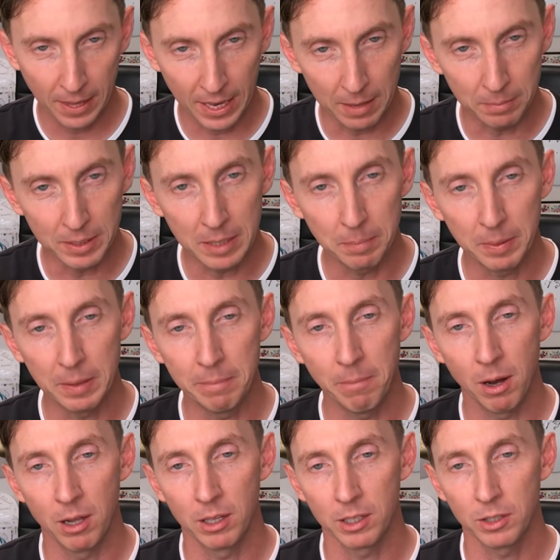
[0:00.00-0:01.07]
MDP
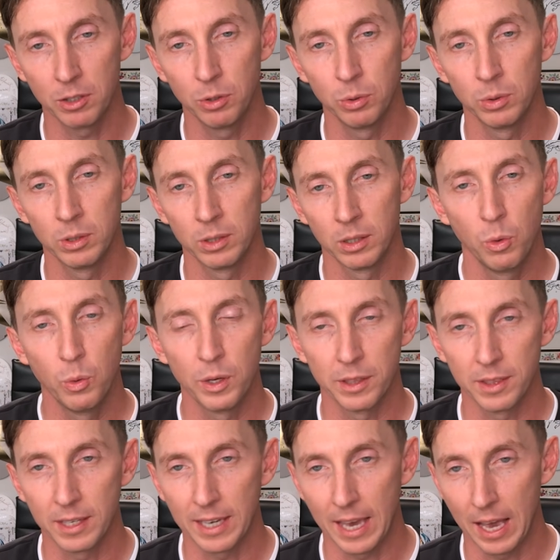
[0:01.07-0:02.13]
molecule with
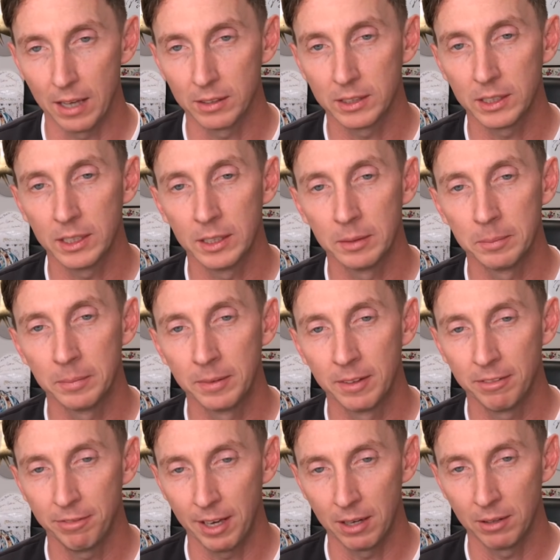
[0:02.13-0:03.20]
the calcium
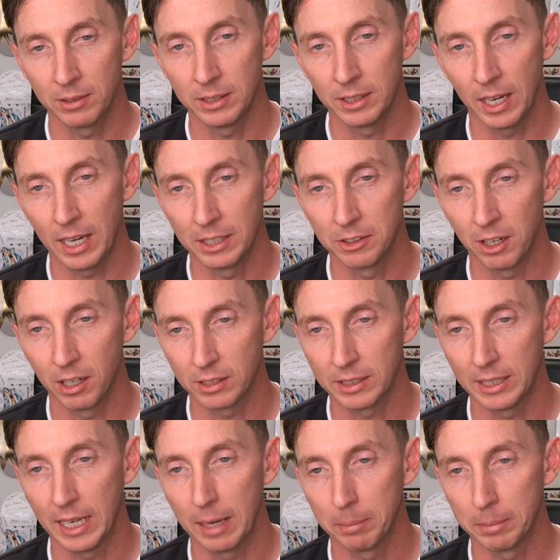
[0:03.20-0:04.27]
found in
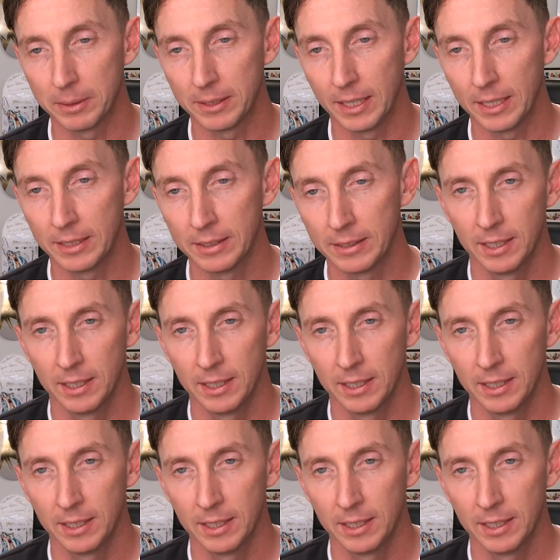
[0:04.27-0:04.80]
hydroxyapatite.